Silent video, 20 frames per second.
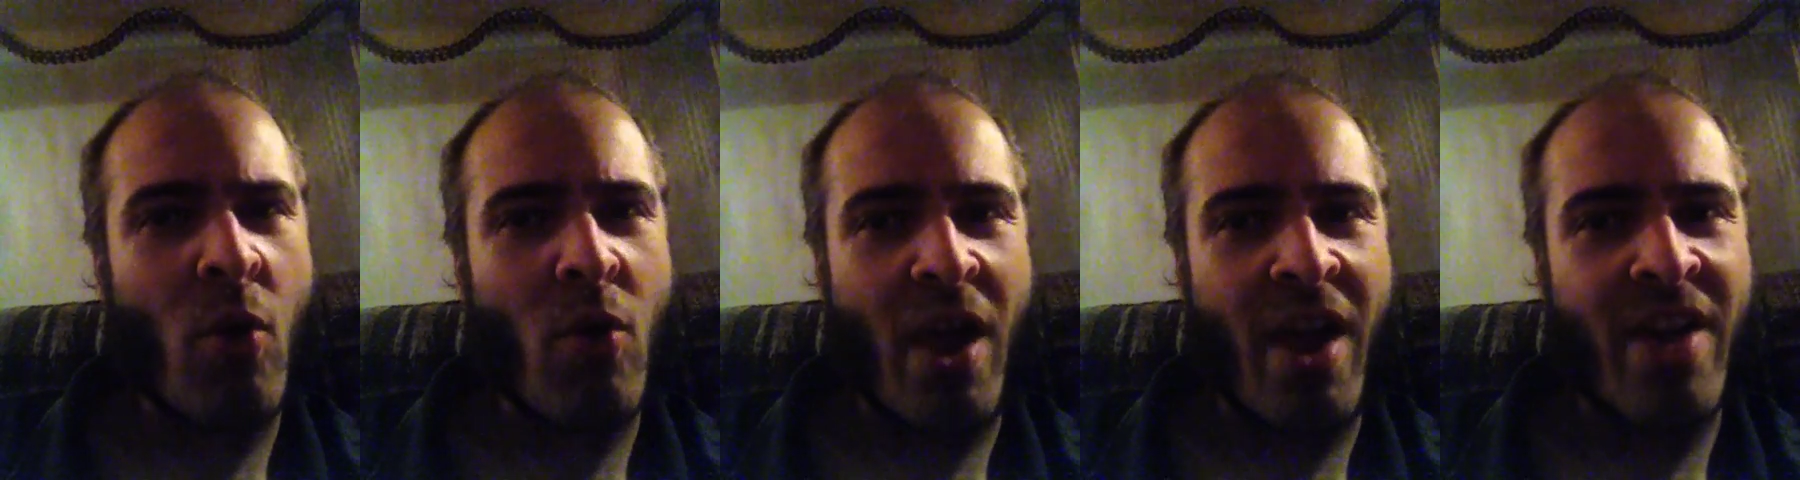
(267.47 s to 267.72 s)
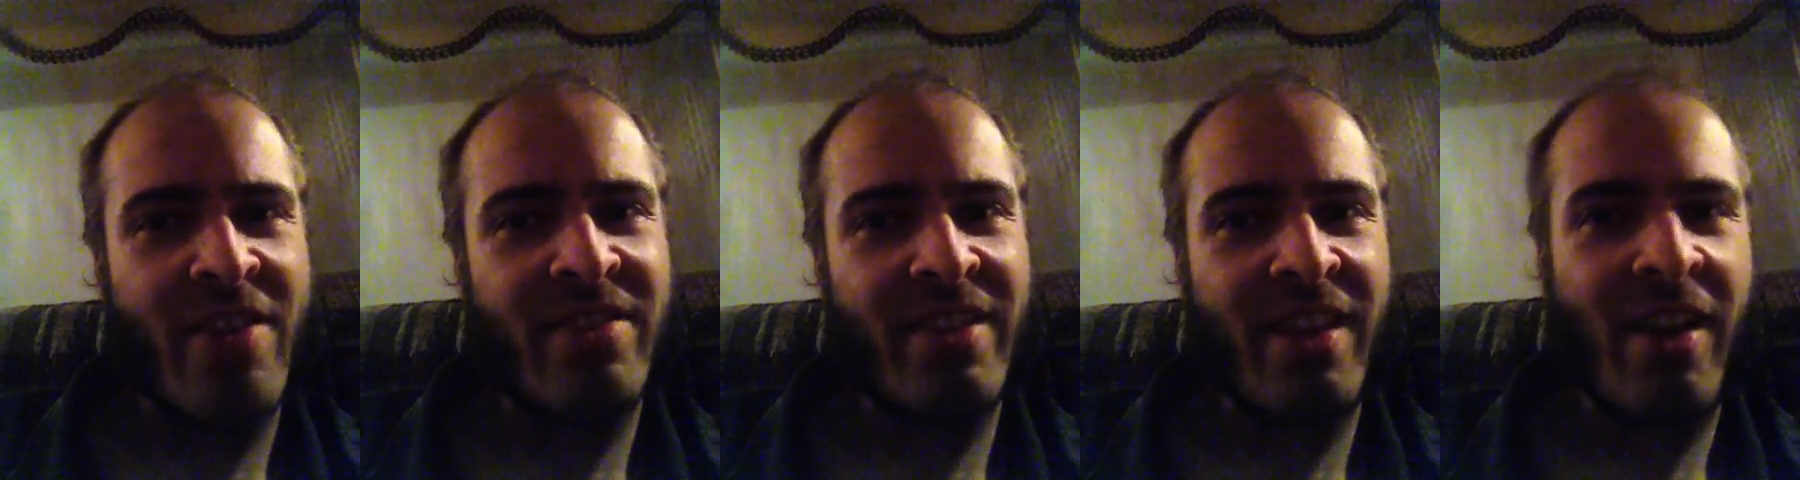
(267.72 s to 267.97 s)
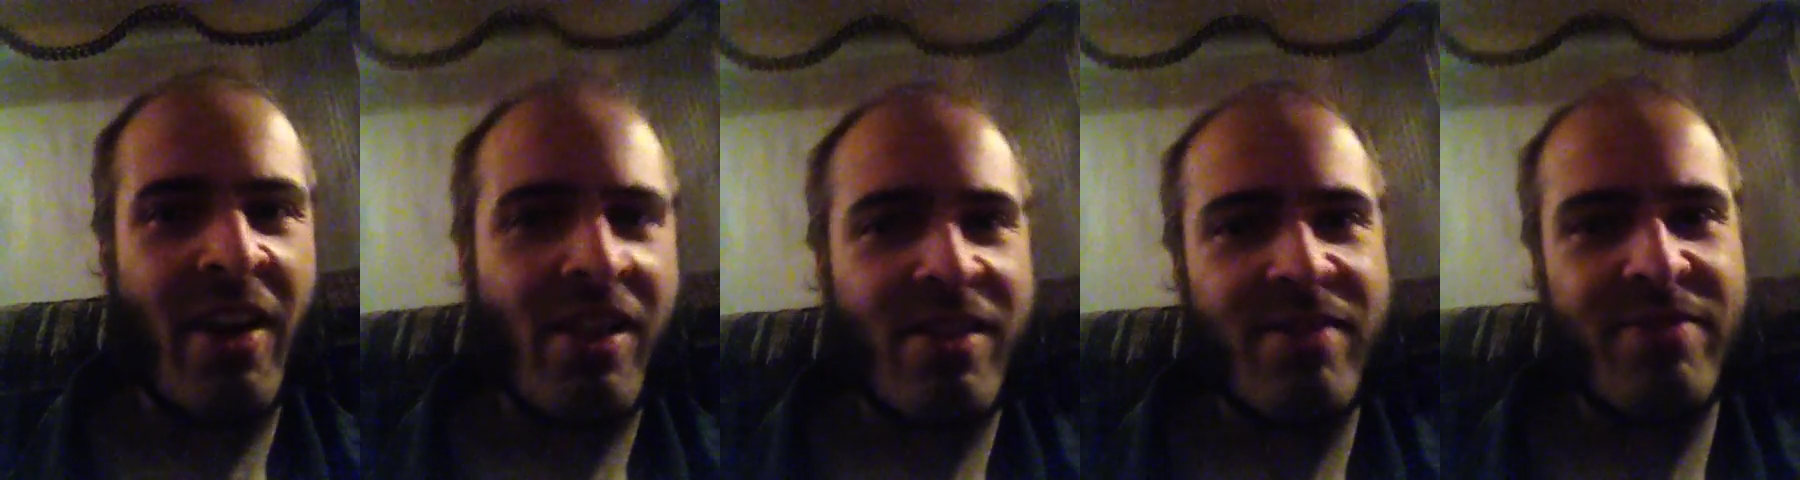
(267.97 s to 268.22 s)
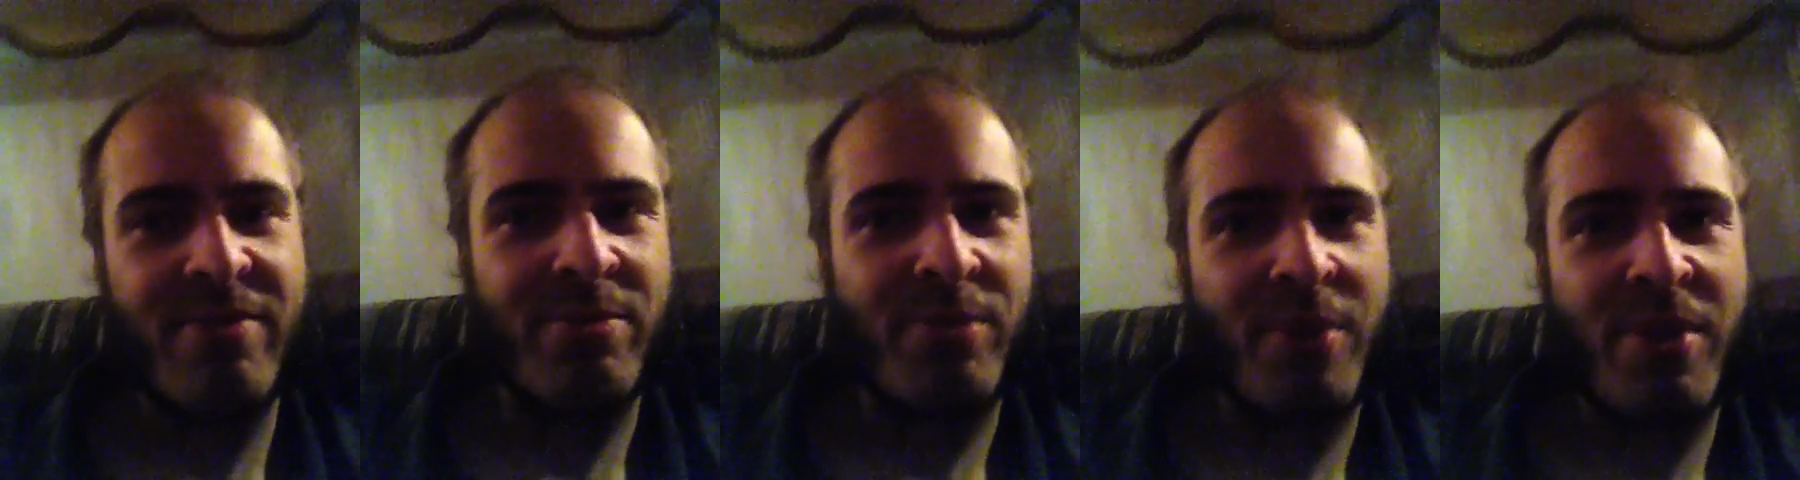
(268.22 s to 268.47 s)
ask all
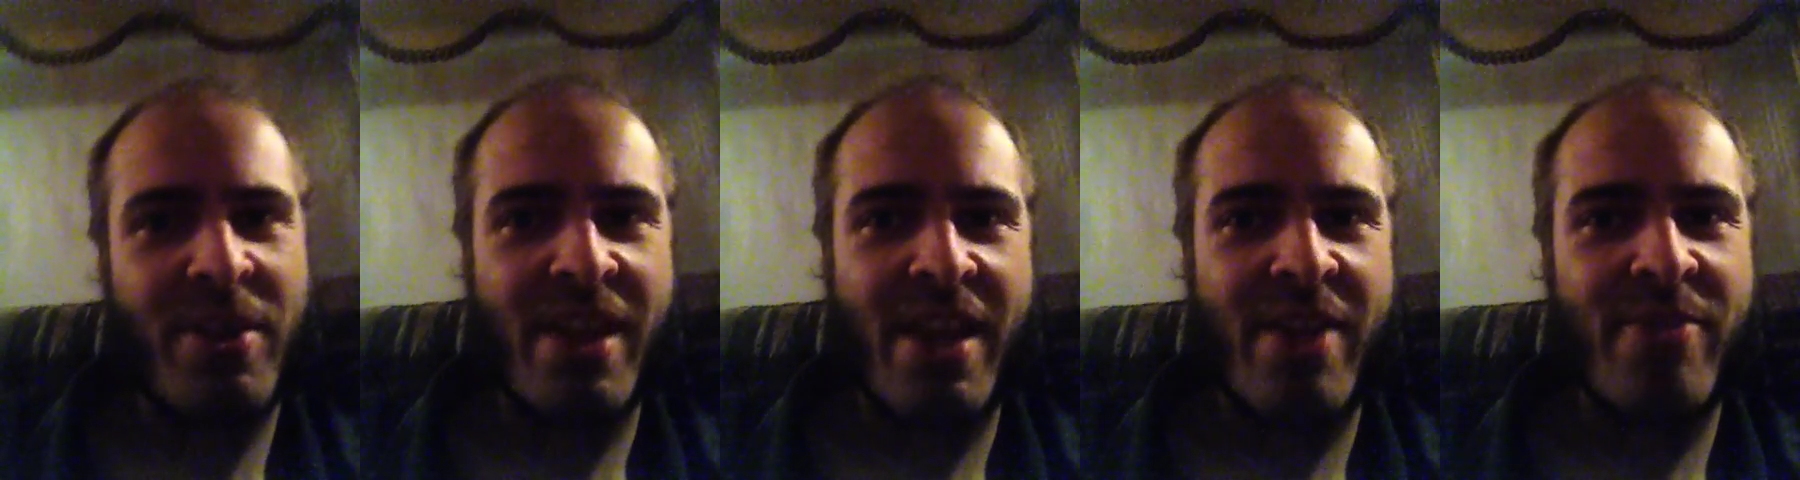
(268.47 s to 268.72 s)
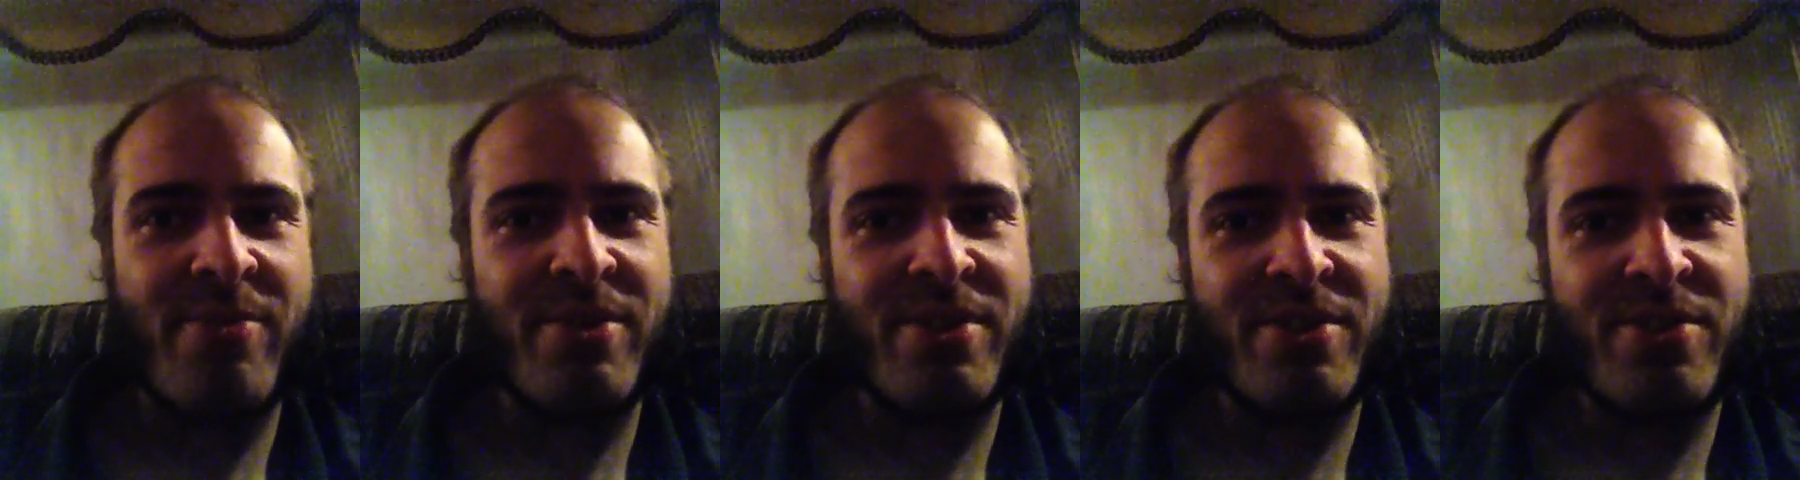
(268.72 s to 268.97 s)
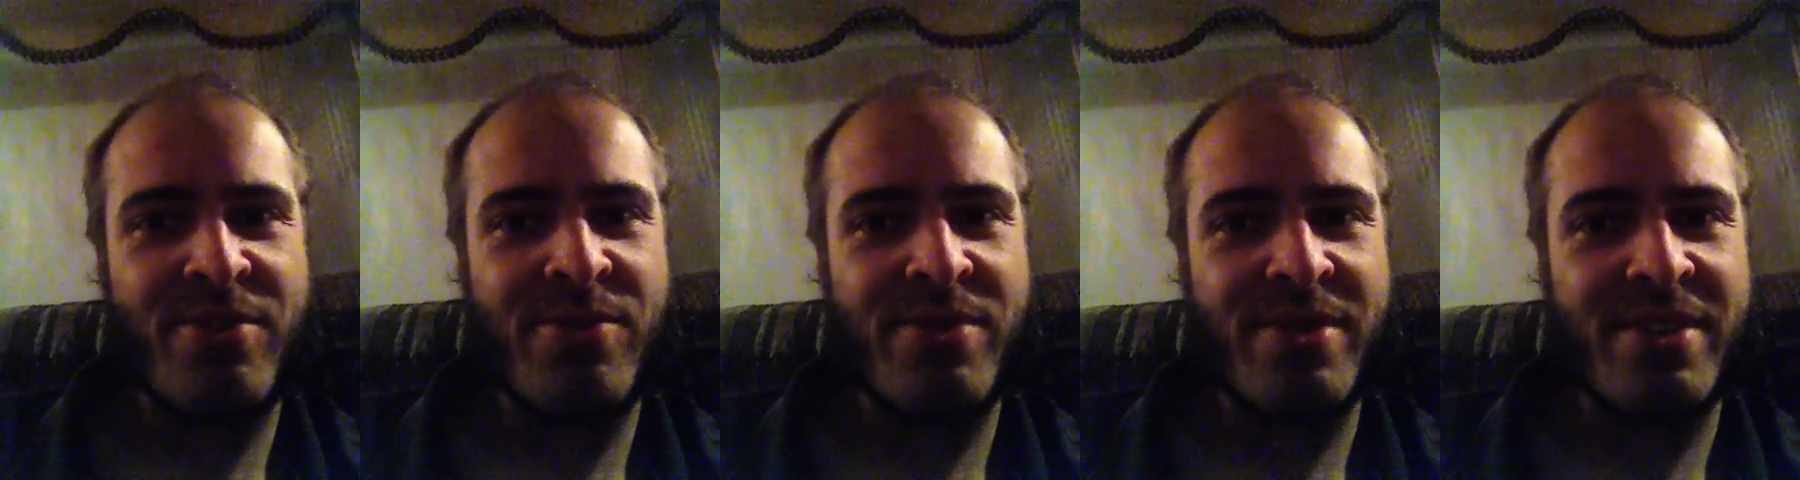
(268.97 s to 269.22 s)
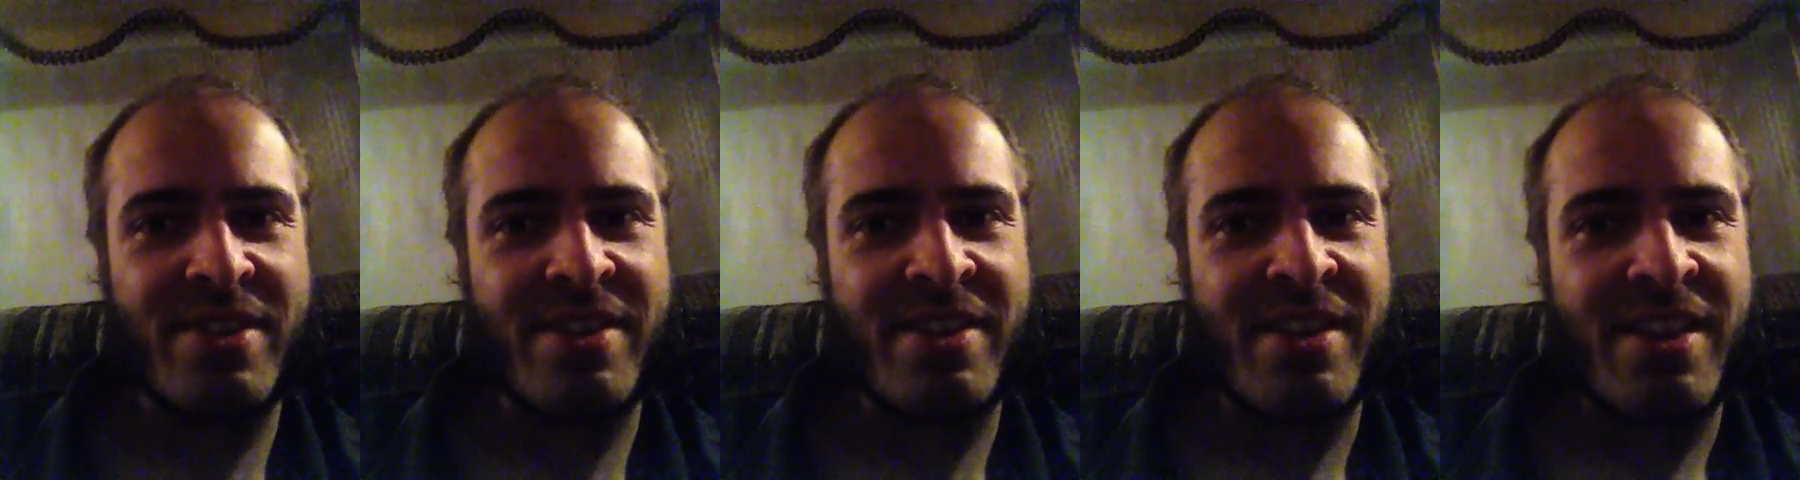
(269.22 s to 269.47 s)
of them what they would do
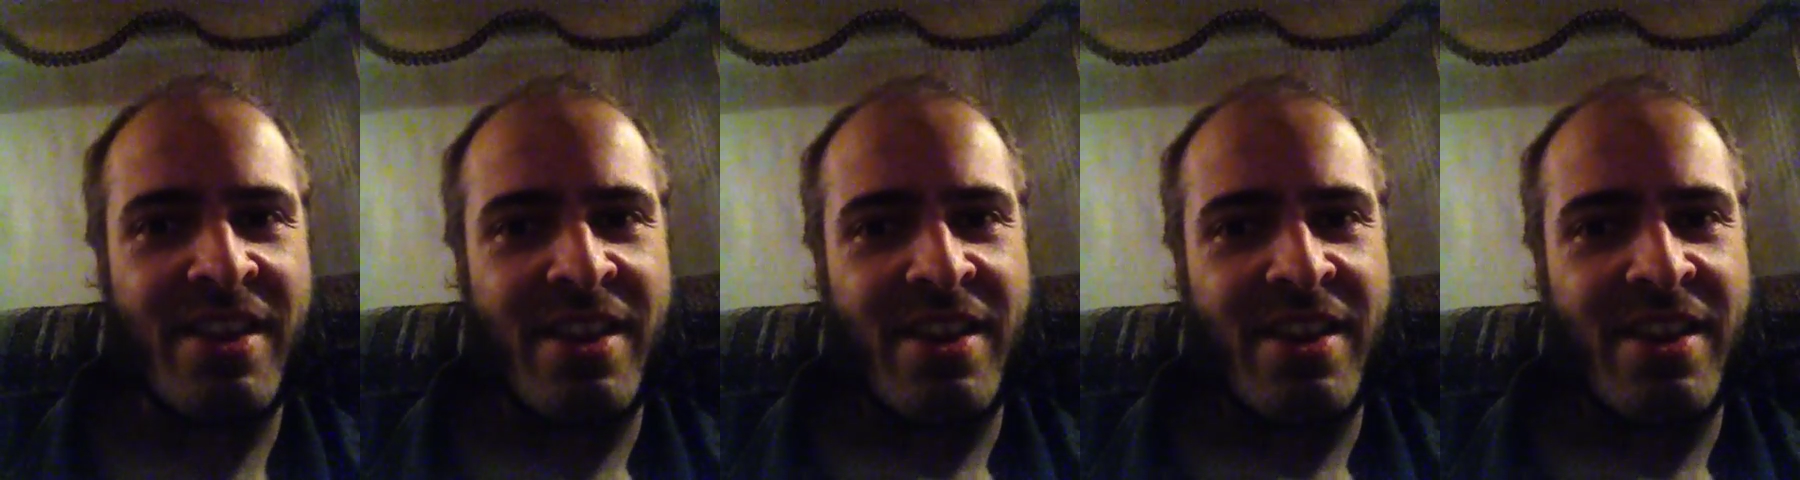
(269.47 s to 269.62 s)
in the